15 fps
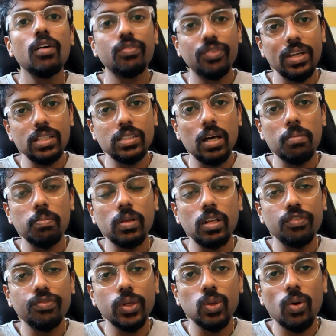For
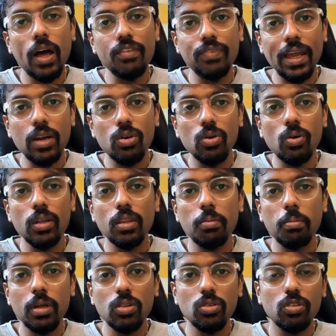example, if you have enrolled in
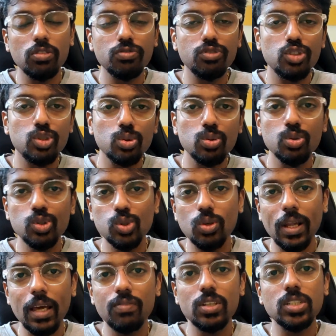the month of June
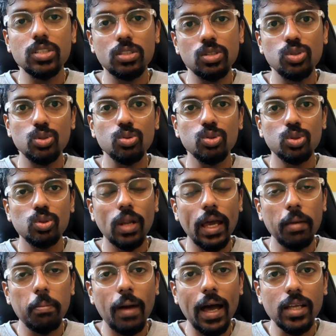July, which is the June
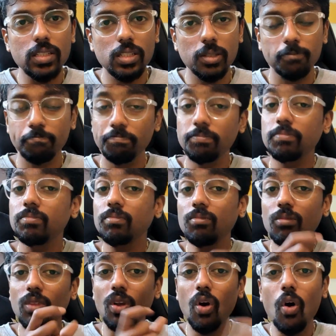July batch,
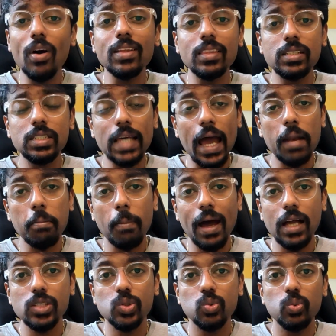or in the Jan
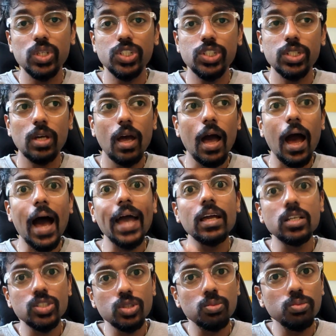batch, which I
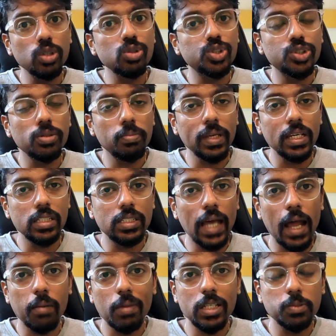assume you should be a
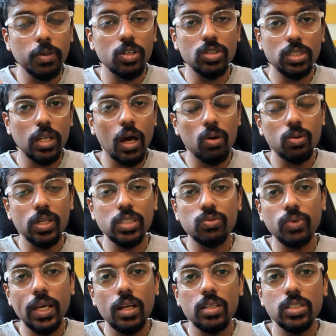Jan batch because now
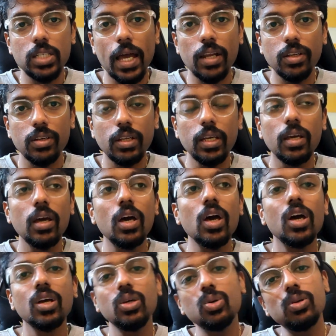we are in January,
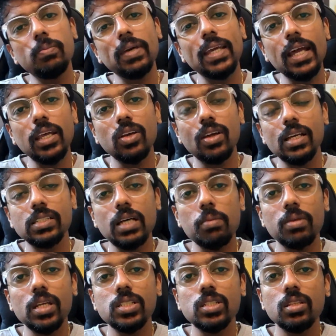you will be getting your
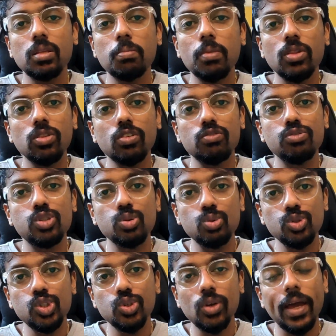examination in the month of
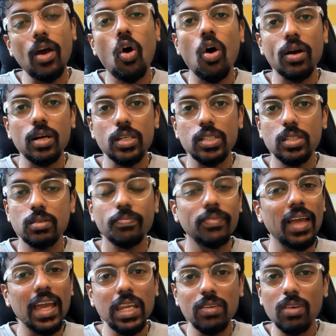June, July, August.
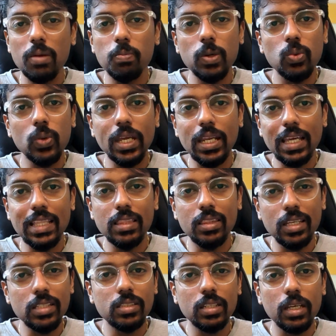Anywhere between
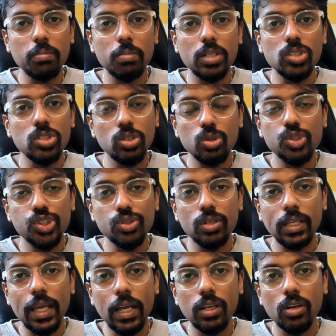in these 3 months, you
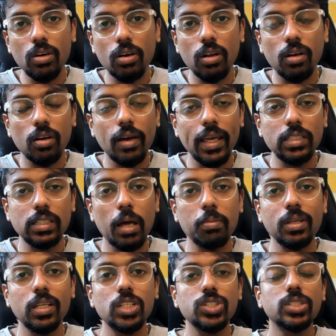should get your
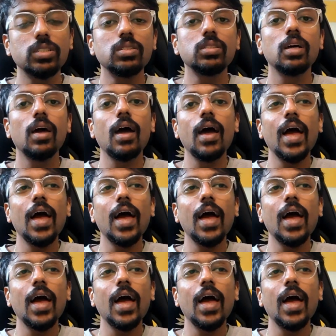examinations.